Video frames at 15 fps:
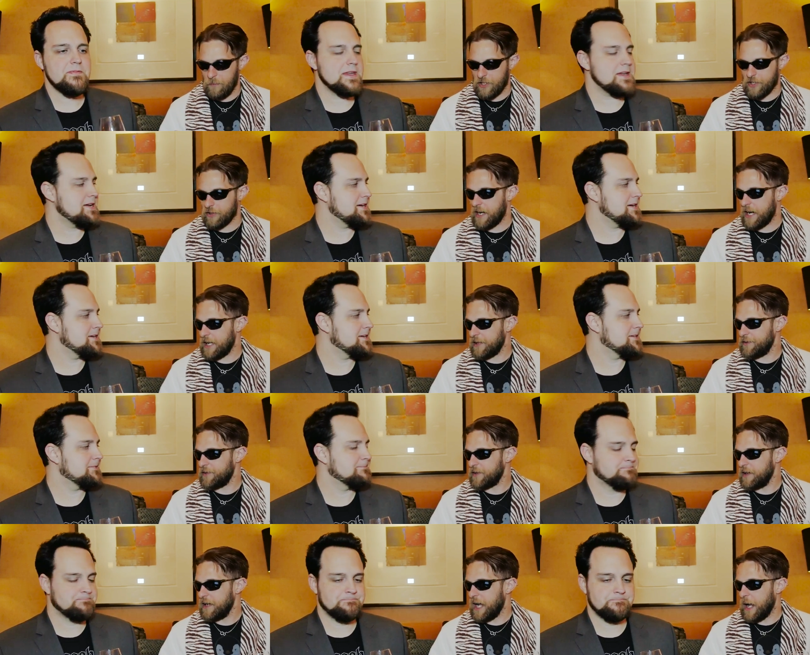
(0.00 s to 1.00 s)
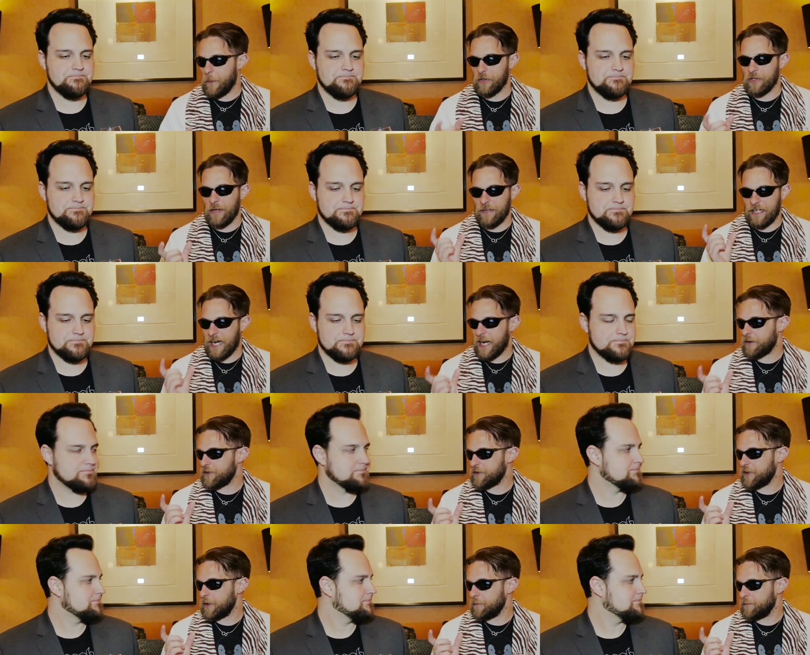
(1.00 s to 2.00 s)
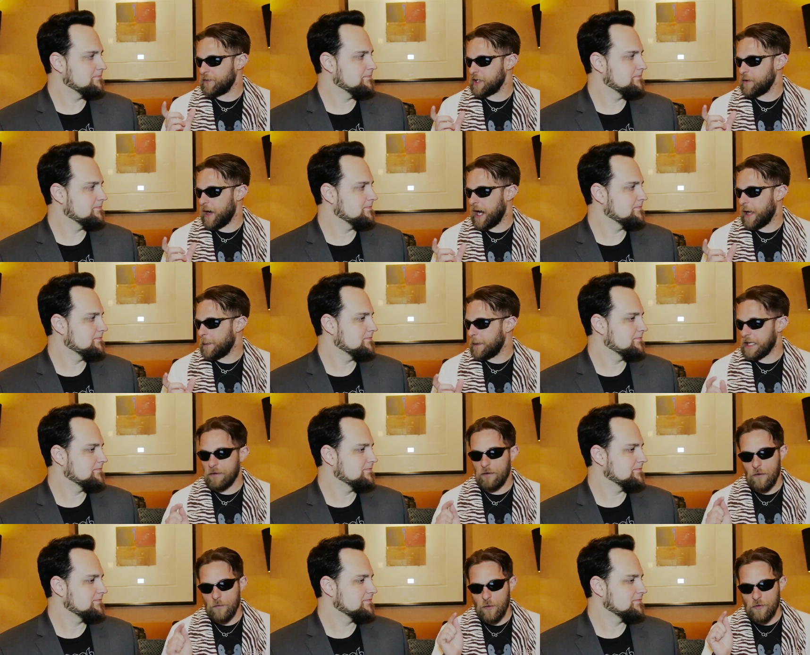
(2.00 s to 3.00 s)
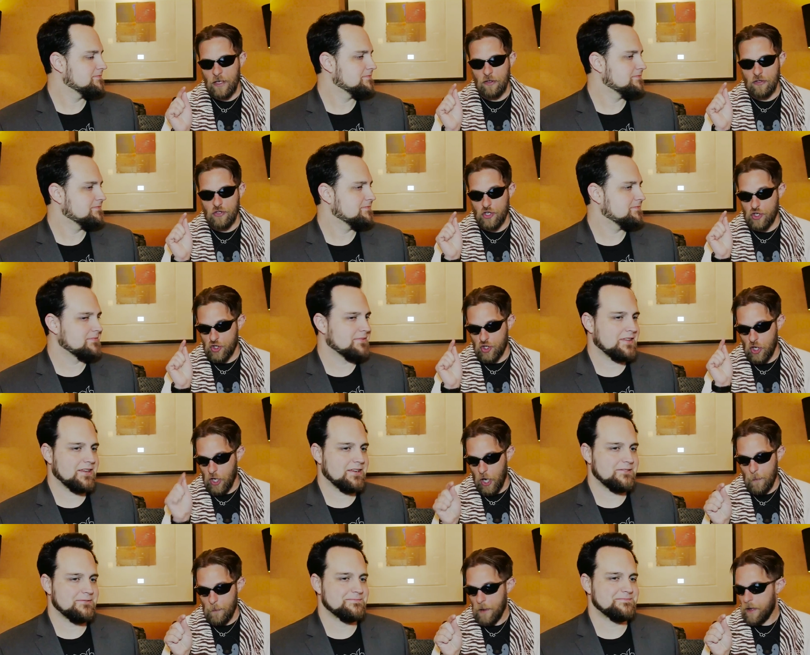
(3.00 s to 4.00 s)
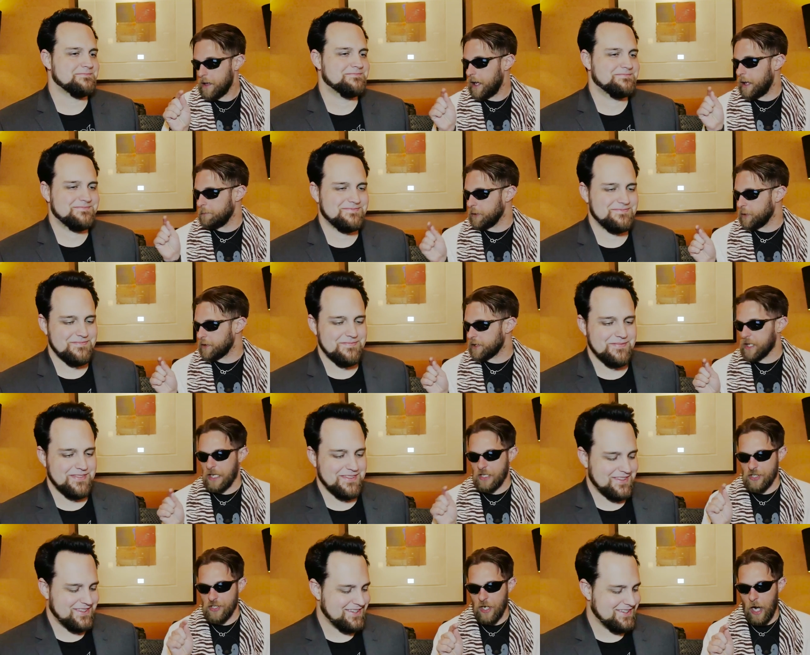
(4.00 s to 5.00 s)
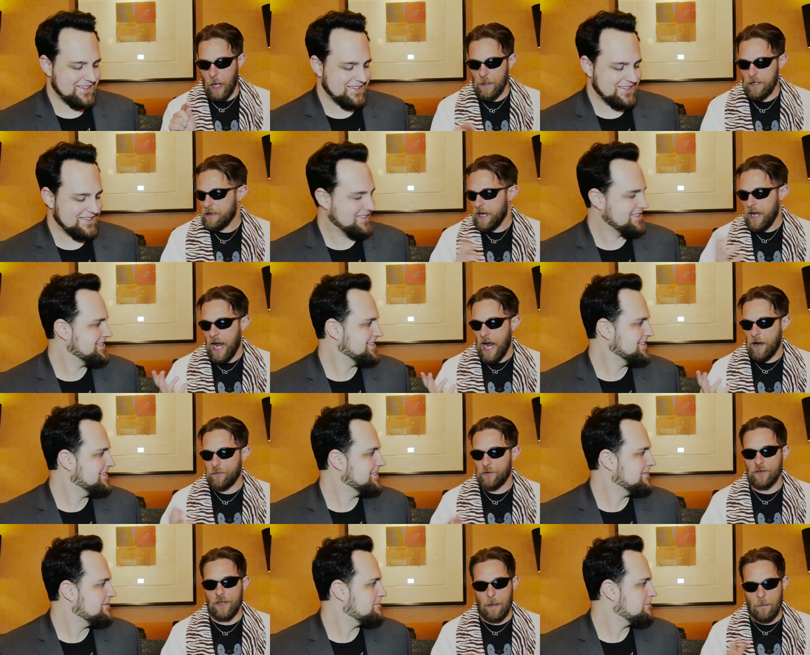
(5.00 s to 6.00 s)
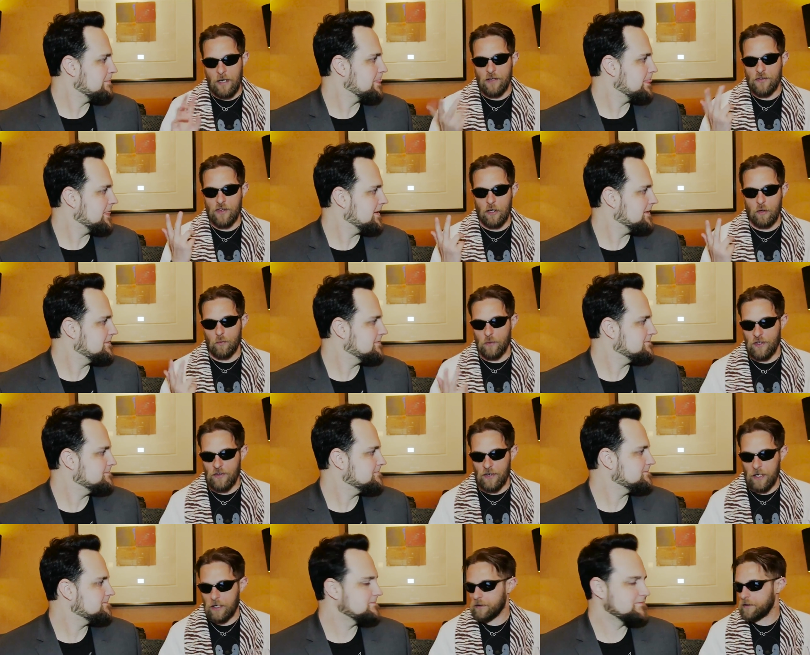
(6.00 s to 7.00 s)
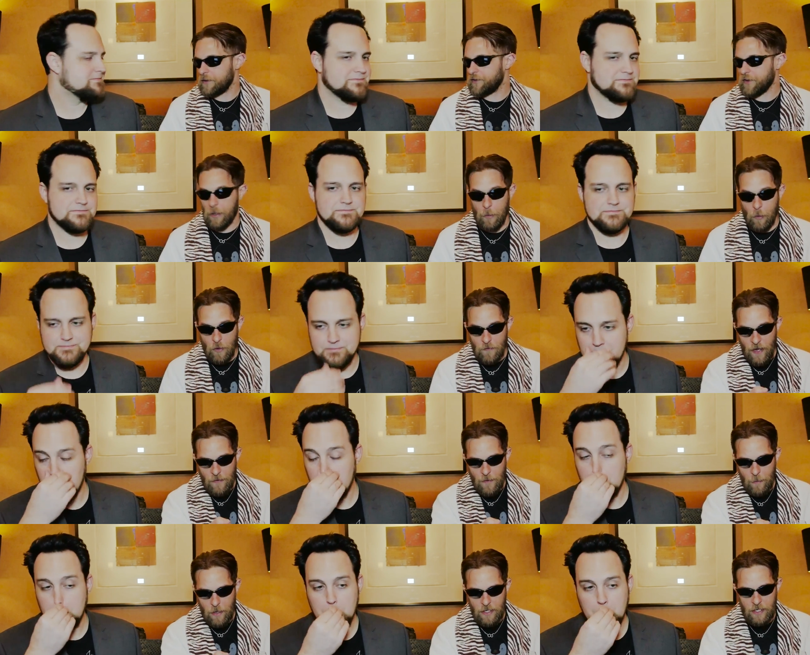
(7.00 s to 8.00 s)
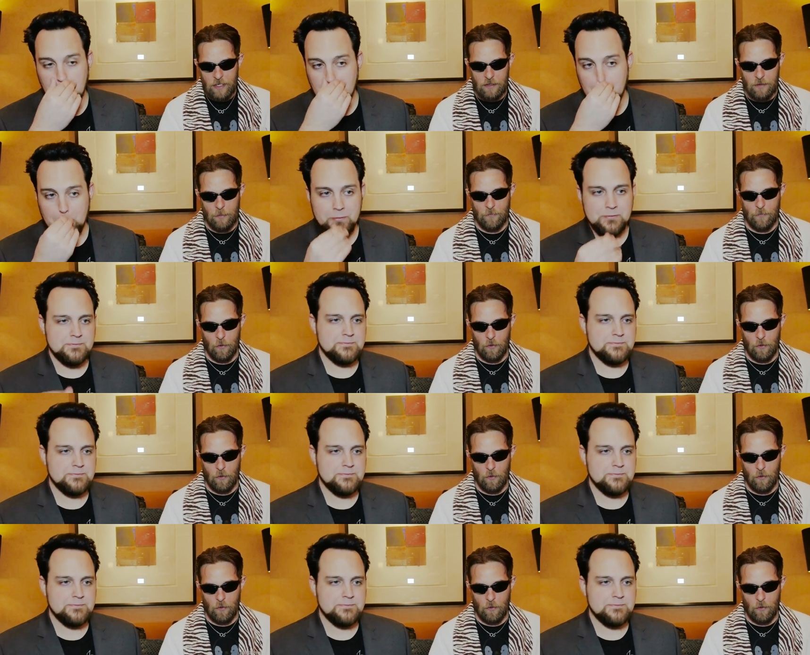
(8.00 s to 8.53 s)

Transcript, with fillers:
Speaker 1: picture ads, mm-hmm. and then you'll have a carousel video ad. That even if you tell it to shut up and mute it and stop it, after 10 minutes it'll recycle and start. mm We've had them on here